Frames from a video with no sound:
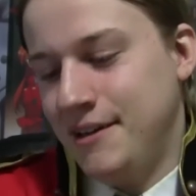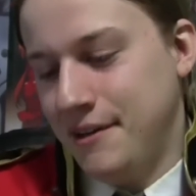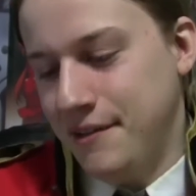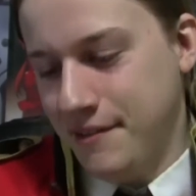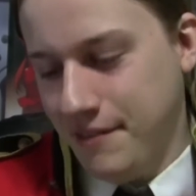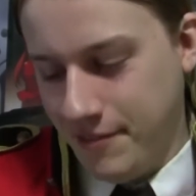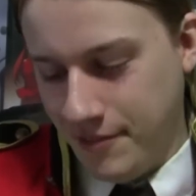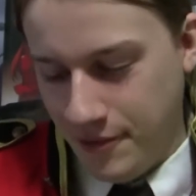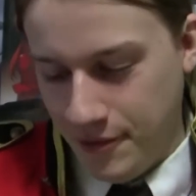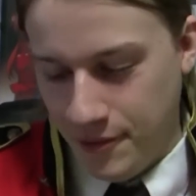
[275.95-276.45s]

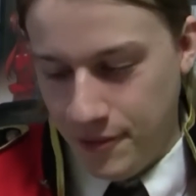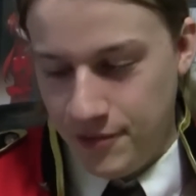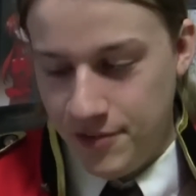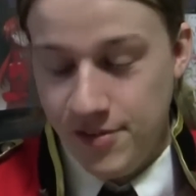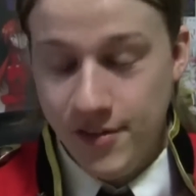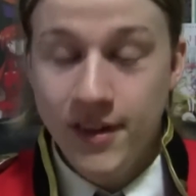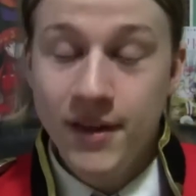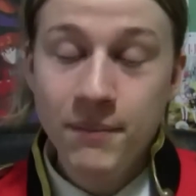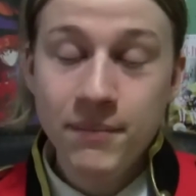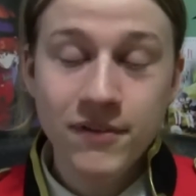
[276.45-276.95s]
So
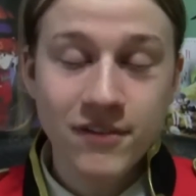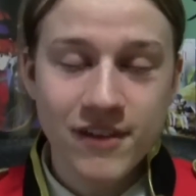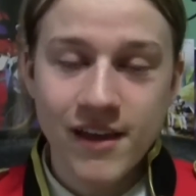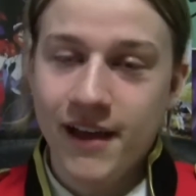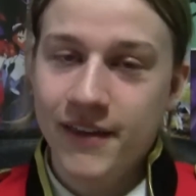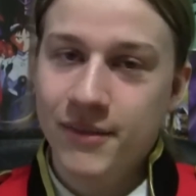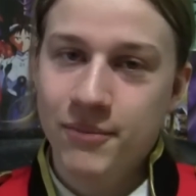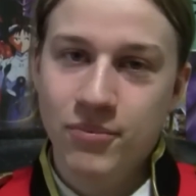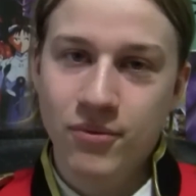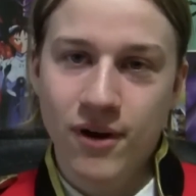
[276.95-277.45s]
sleep is
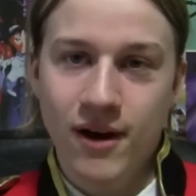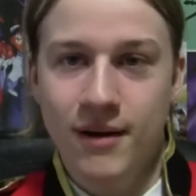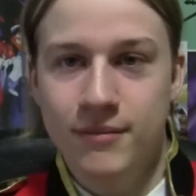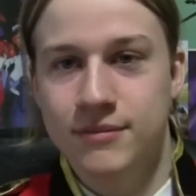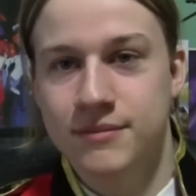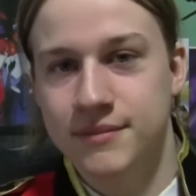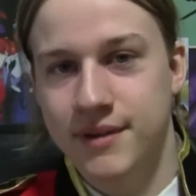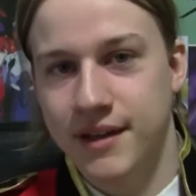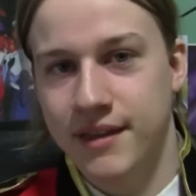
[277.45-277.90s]
not the problem.